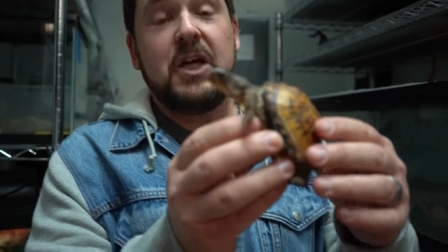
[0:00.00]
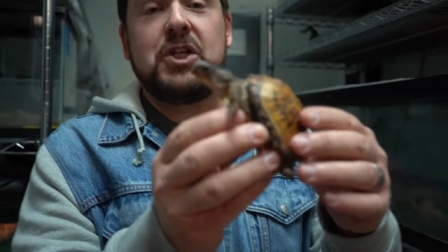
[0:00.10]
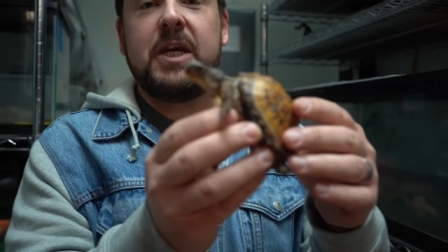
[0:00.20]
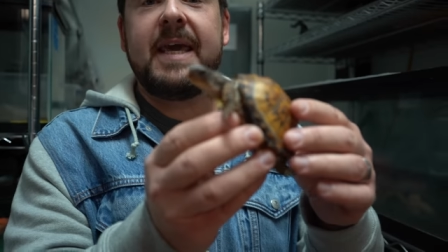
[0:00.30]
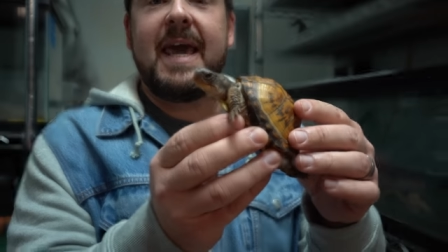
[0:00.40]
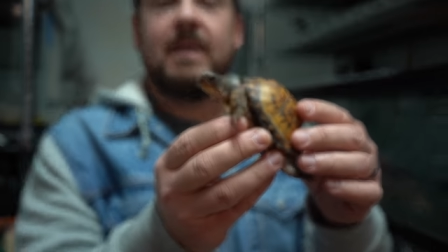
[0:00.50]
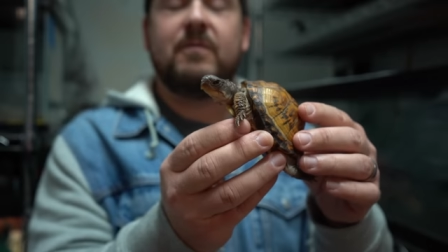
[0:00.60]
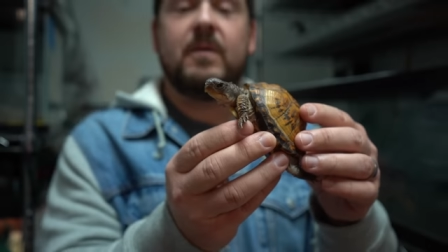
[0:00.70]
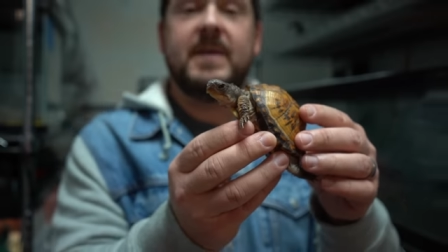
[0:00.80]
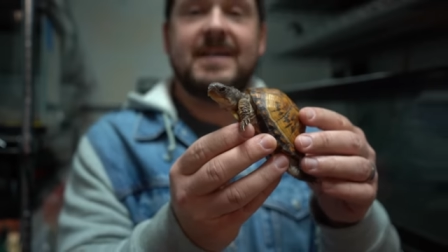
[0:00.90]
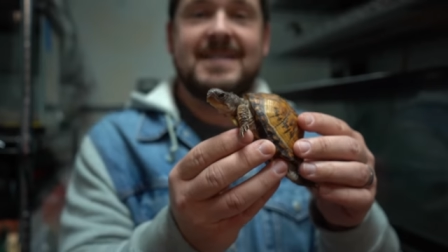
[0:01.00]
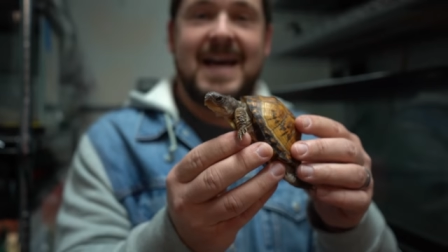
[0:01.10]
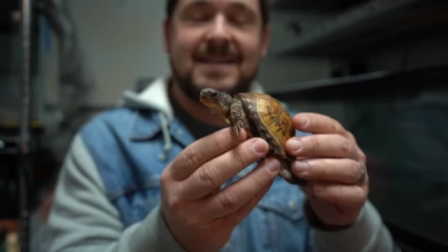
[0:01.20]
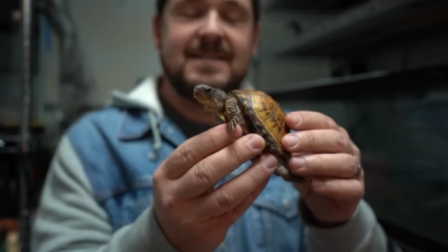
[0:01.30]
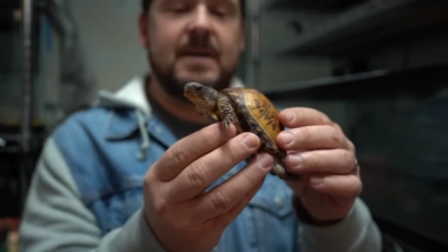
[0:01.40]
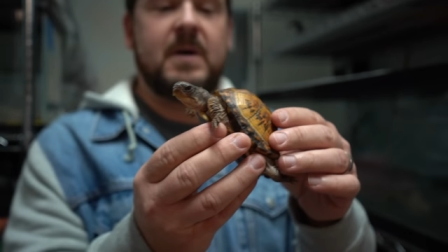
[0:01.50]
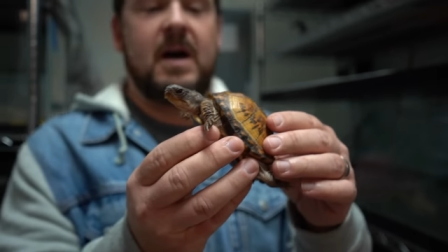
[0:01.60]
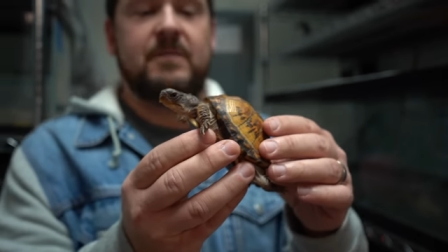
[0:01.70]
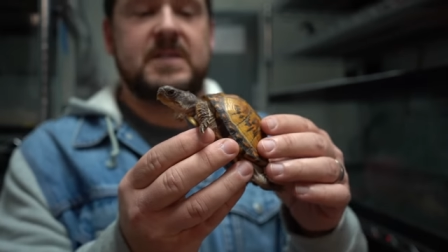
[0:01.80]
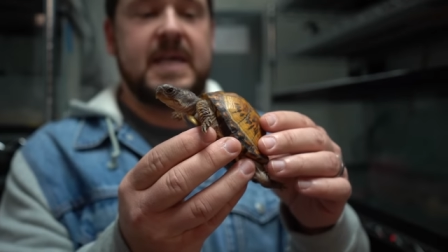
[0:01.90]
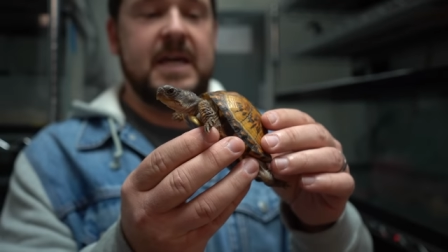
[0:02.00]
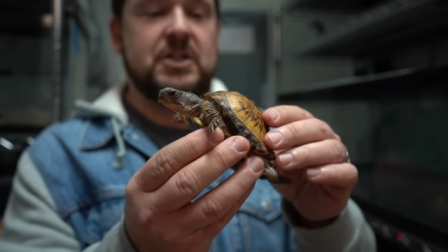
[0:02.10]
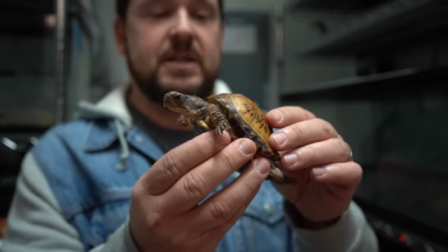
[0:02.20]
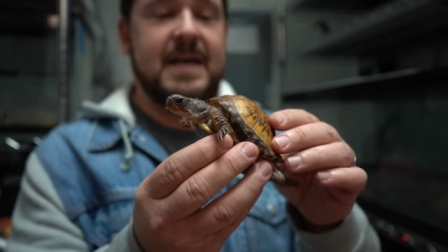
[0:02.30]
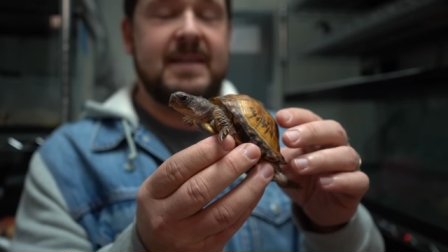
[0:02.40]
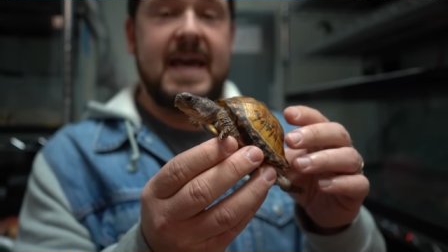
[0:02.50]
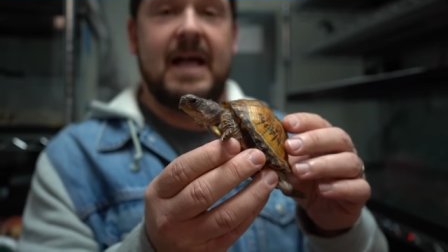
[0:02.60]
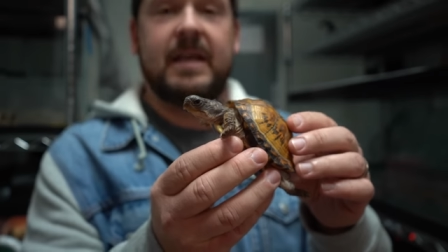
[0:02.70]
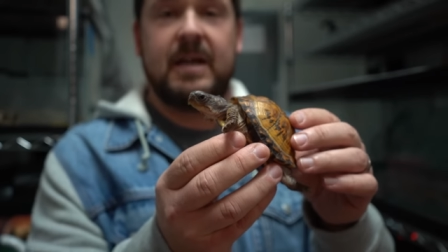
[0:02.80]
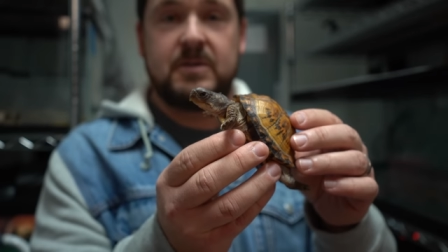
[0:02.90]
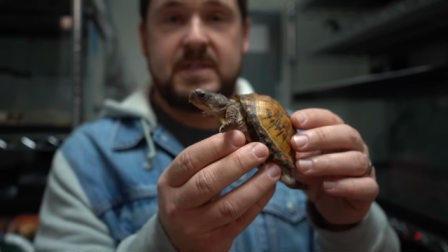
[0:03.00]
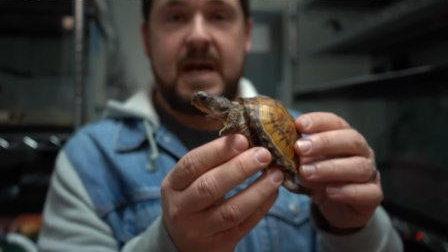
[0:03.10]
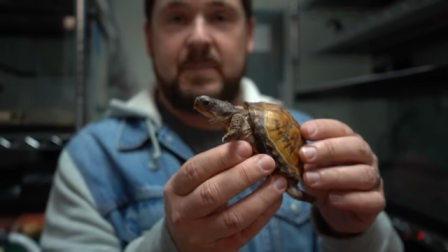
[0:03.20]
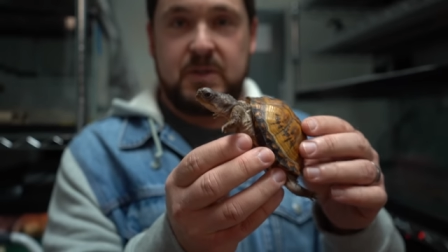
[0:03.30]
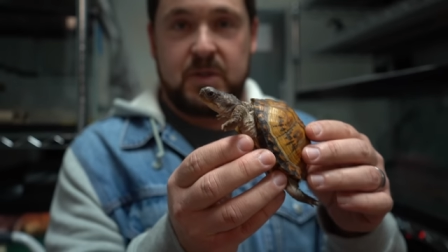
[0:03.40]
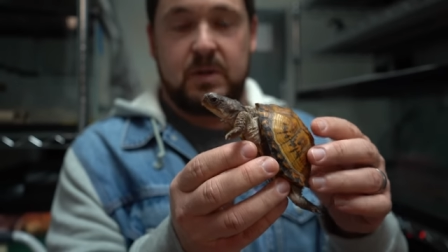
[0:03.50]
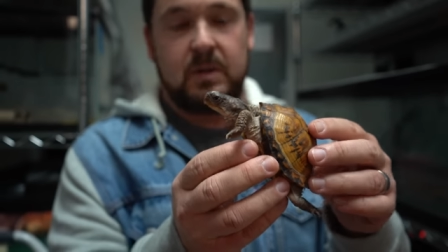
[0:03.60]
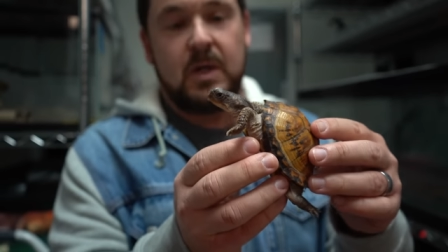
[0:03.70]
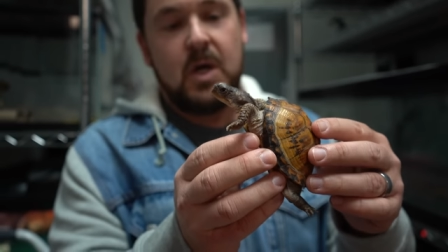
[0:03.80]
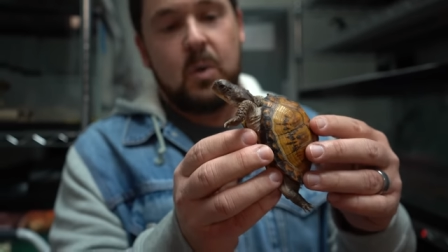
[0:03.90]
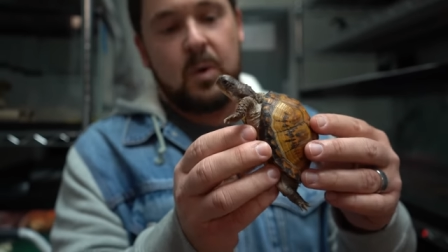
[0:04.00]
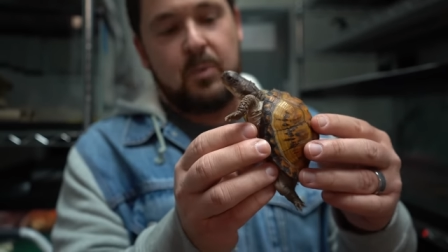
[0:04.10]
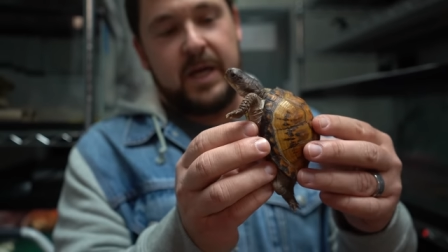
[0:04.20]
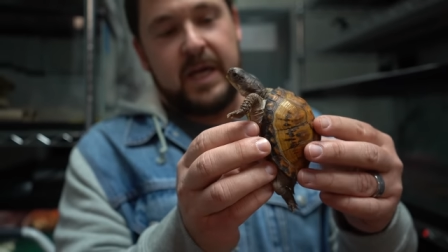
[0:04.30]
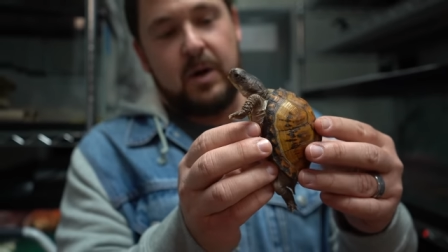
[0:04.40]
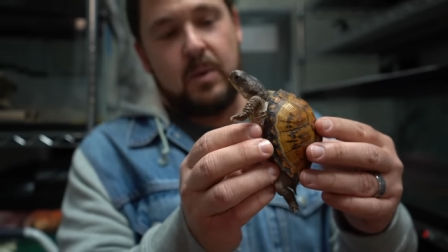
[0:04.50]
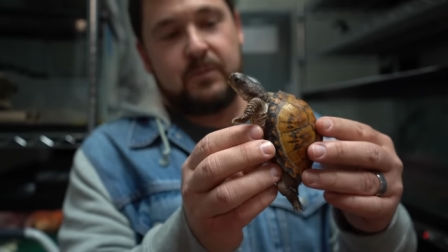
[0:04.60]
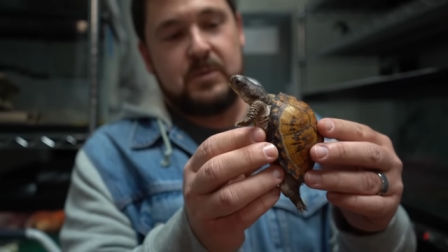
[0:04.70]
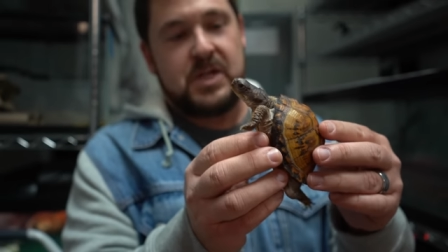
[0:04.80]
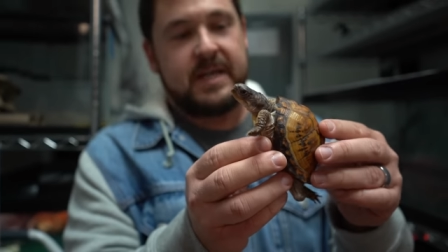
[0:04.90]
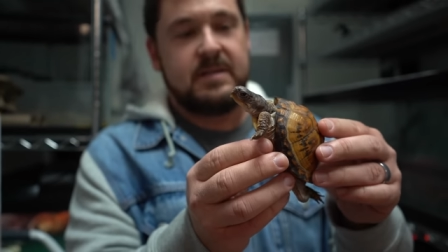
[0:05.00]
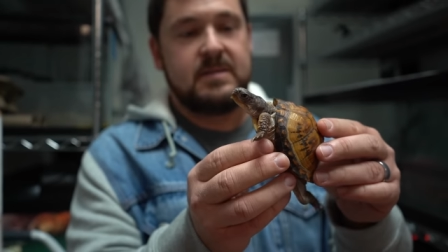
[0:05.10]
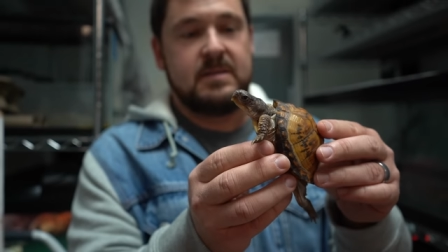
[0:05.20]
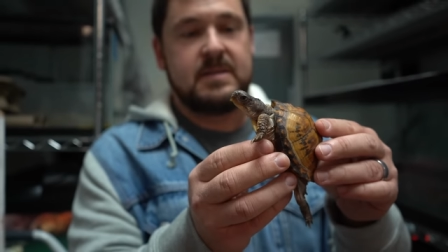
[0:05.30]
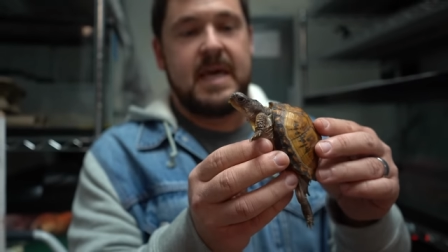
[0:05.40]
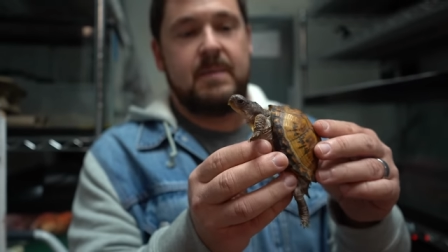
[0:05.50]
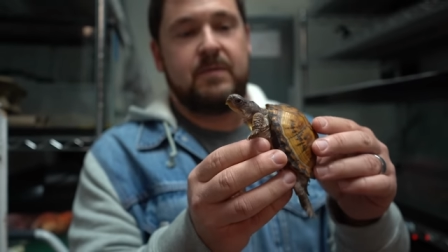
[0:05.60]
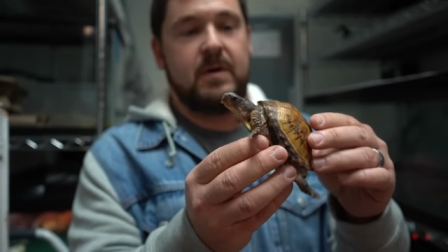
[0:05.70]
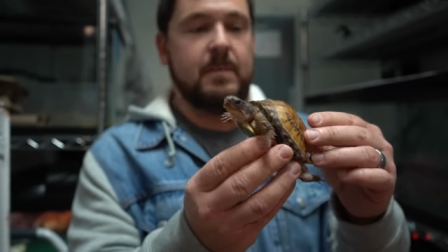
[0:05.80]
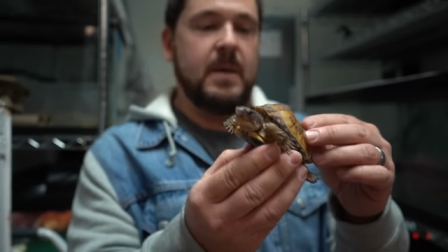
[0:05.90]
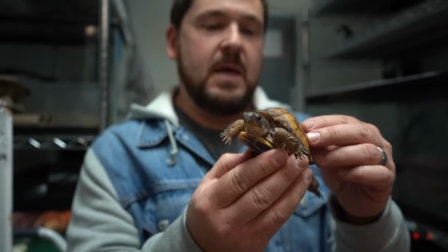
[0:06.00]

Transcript: She came from the exact same confiscation that the alligator snapping turtle we're bringing home from Jenkinson's came from